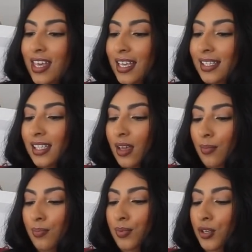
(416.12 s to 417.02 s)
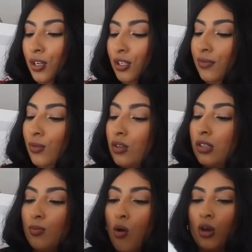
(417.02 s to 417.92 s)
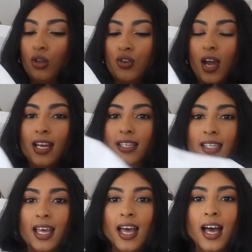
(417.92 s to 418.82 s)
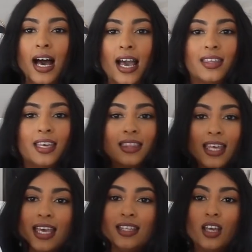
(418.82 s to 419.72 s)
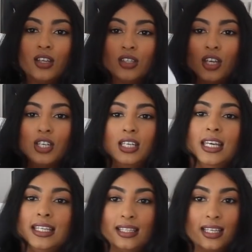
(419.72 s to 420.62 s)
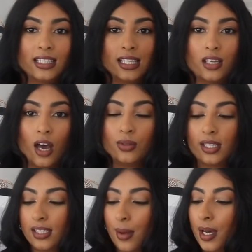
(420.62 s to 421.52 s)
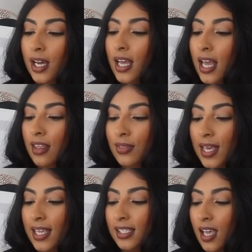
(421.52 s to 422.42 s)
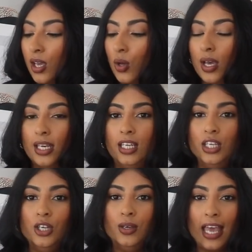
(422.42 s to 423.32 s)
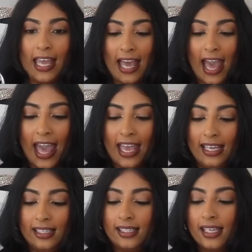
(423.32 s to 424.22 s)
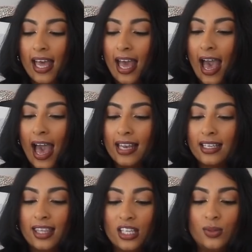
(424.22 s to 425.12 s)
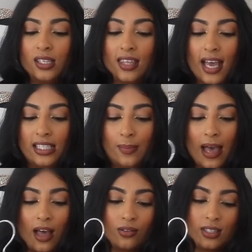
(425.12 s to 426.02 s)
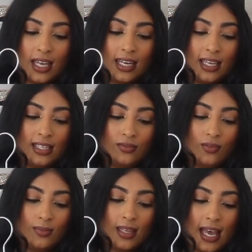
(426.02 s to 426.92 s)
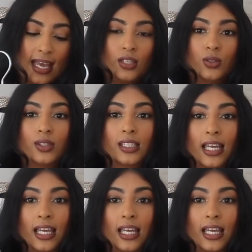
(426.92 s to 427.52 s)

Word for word: this beautiful smock dress. I think these are such an easy thing to style in the summer. This I got in a U K eight, and this was thirty pounds, and it is from the ASOS